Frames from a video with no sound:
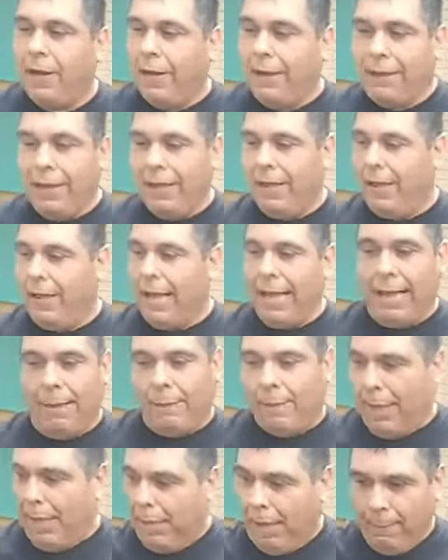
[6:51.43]

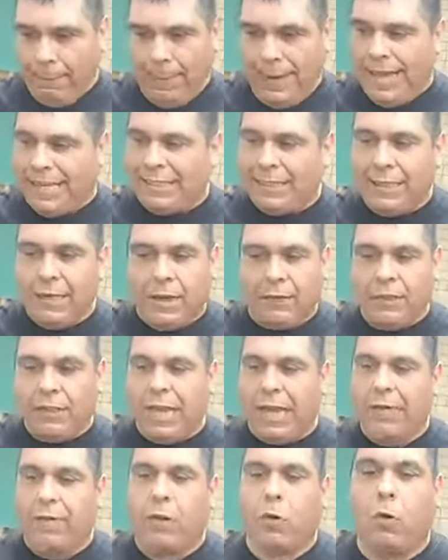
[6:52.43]
I'm blessed enough
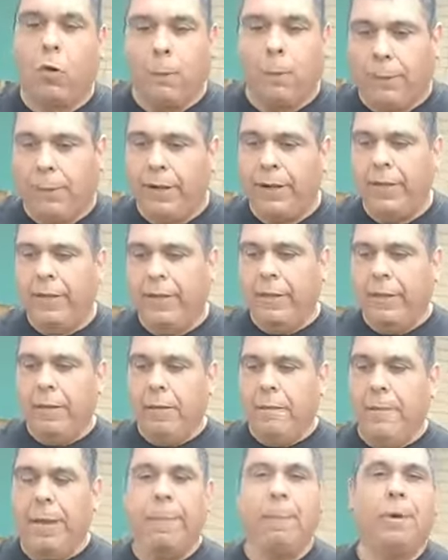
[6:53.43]
to have a corporate
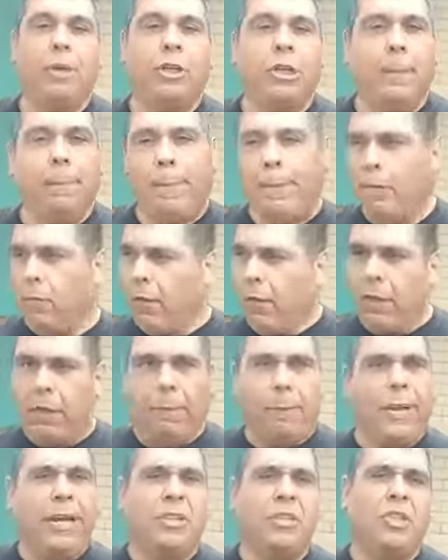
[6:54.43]
membership at one of
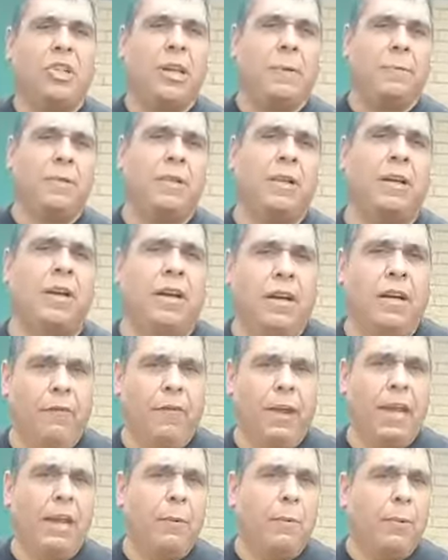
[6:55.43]
the best gyms
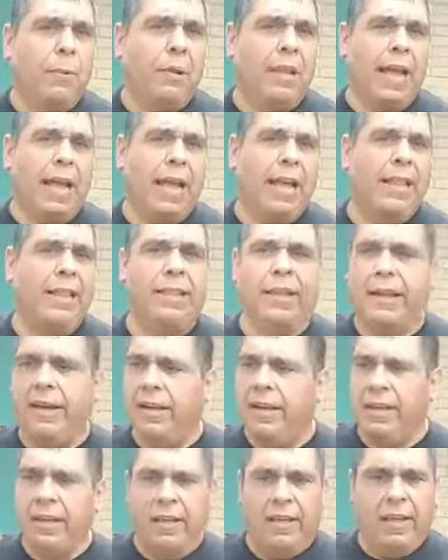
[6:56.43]
available. And
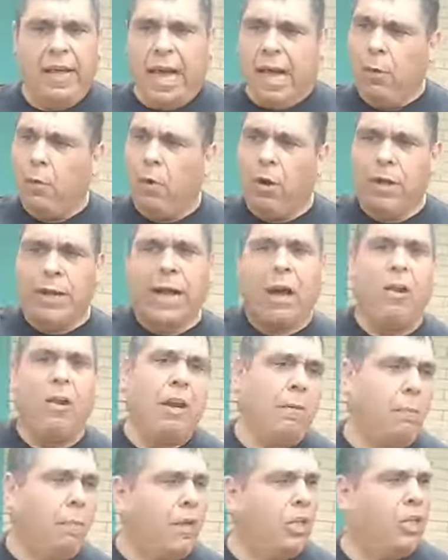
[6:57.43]
I work out
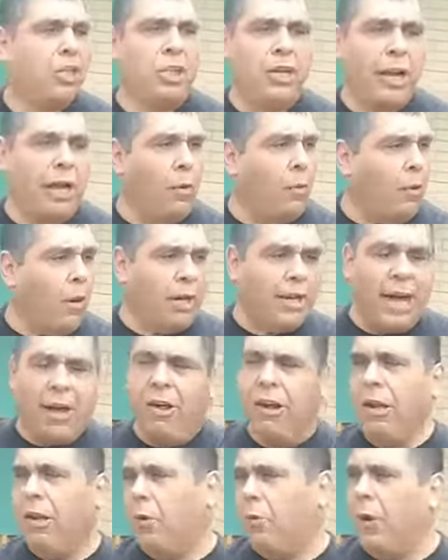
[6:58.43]
in Mission. I work
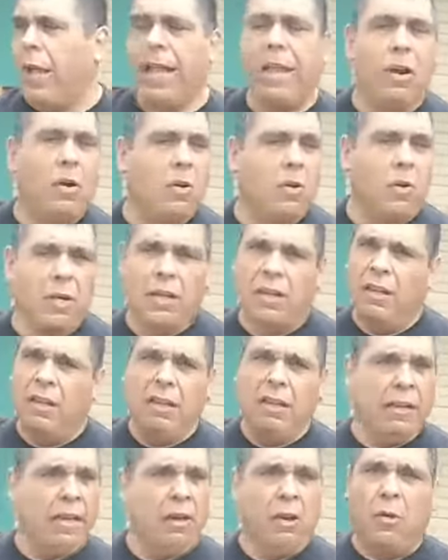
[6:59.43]
out in Laredo.
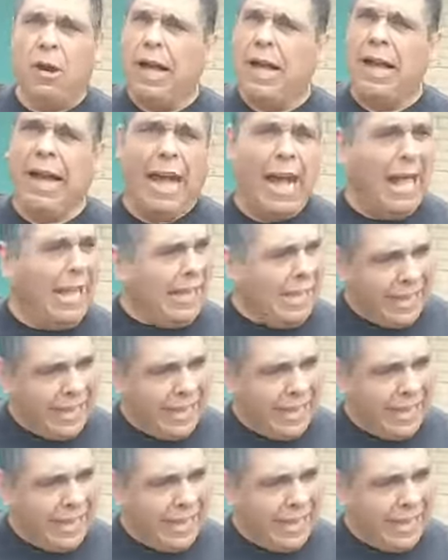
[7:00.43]
You know, I